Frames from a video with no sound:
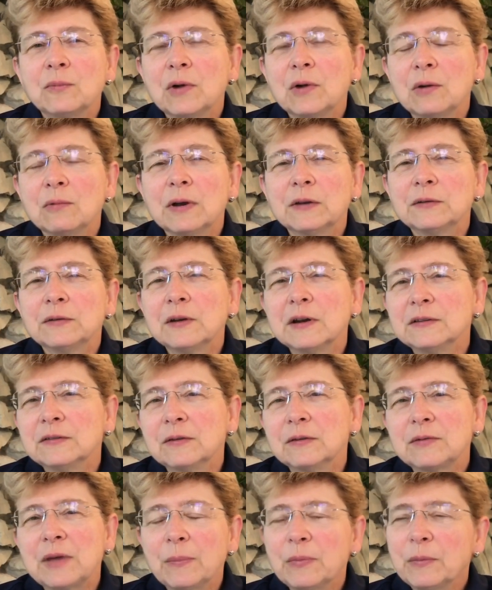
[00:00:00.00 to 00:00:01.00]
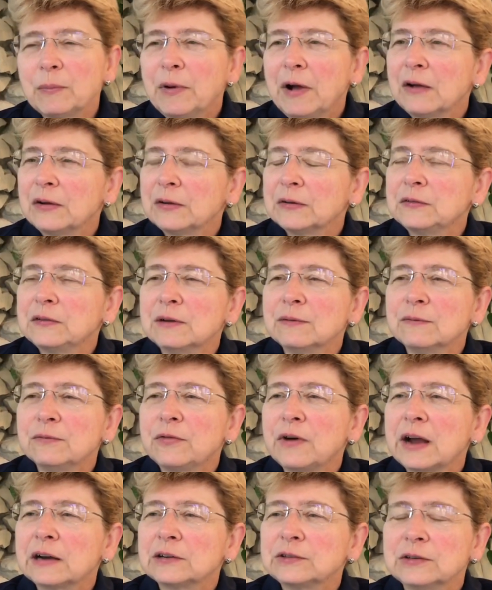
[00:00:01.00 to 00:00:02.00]
where residents have kept policy
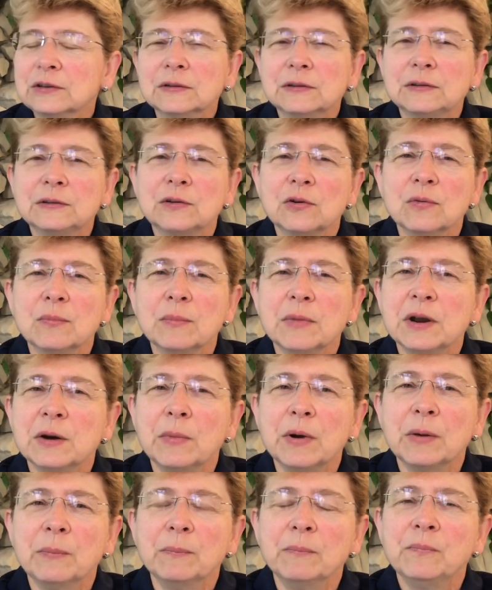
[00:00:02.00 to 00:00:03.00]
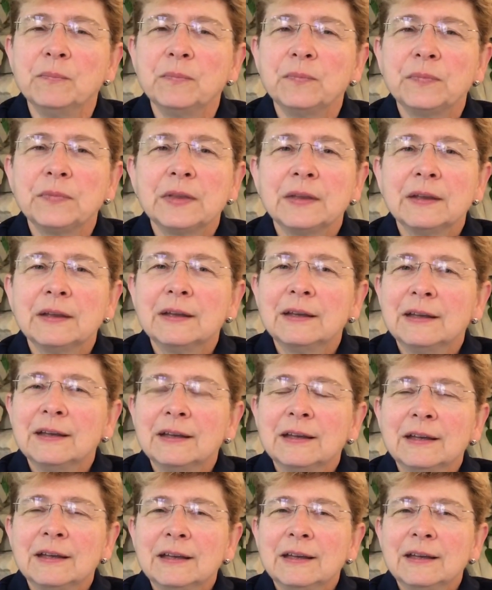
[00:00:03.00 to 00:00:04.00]
infractions to a minimum.
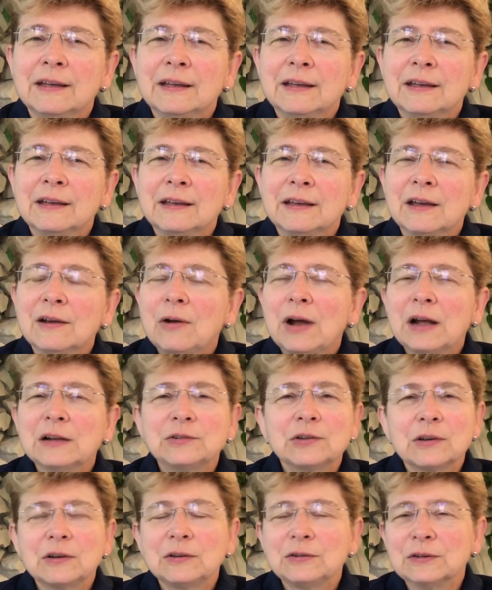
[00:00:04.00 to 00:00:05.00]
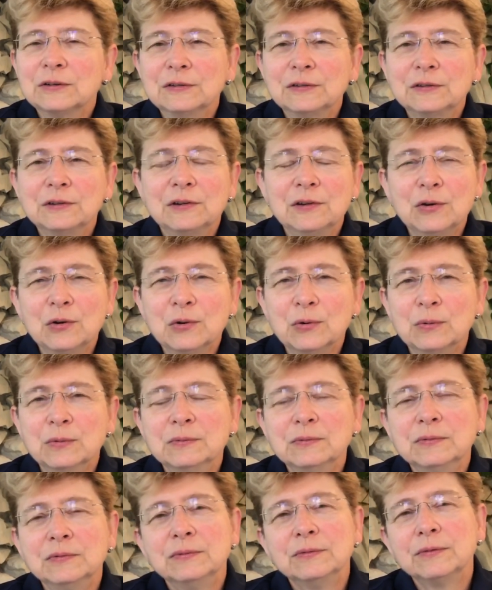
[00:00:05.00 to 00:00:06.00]
Congratulations to you
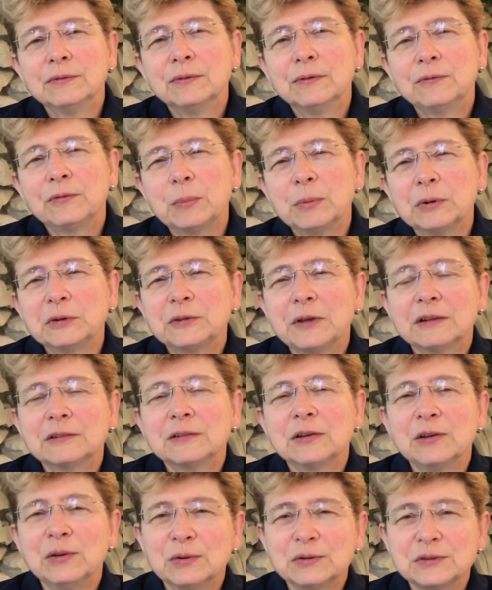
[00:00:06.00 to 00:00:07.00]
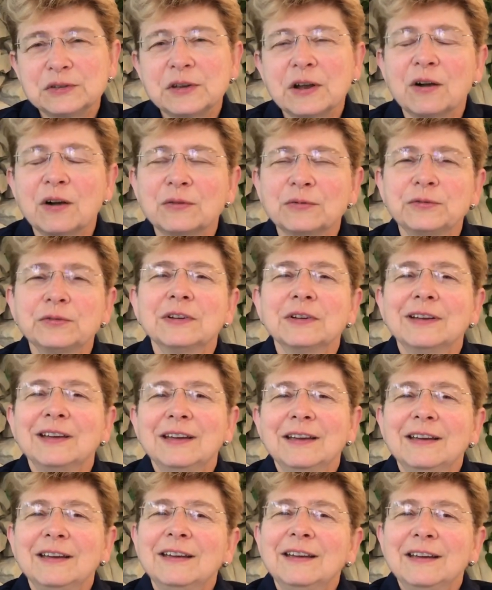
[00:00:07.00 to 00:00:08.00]
for protecting yourself
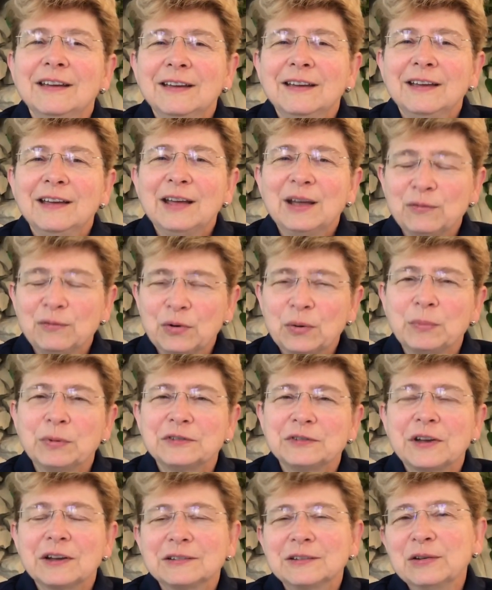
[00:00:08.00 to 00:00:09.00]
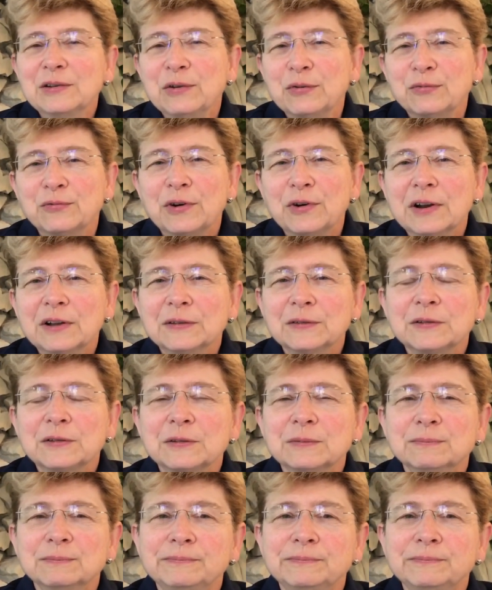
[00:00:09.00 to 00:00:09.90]
and for protecting your friends.